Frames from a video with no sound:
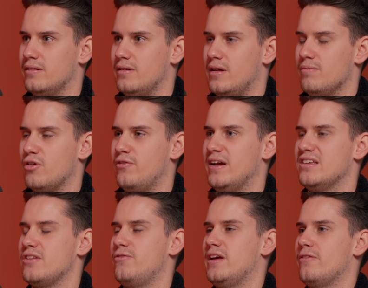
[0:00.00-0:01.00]
Yeah. The thing
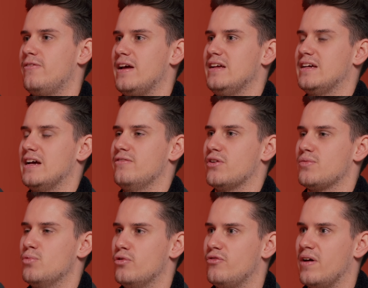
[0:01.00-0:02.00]
is, if the FA gave us
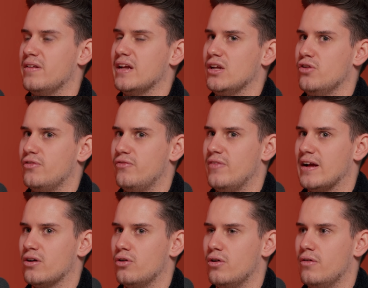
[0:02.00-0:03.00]
more funding, you've
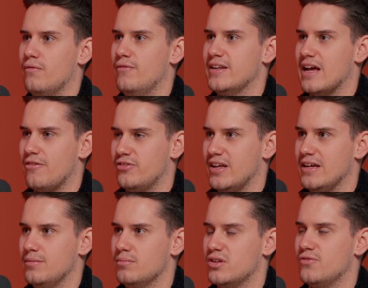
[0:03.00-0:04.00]
then got the deaf
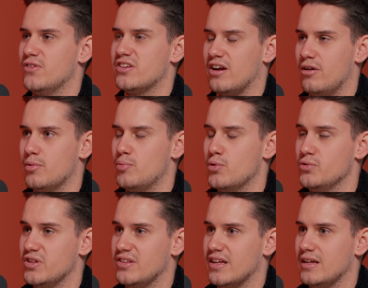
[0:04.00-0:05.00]
teams, the cerebral
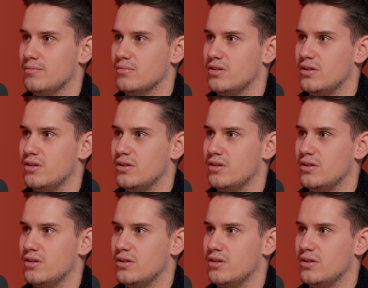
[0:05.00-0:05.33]
palsy teams.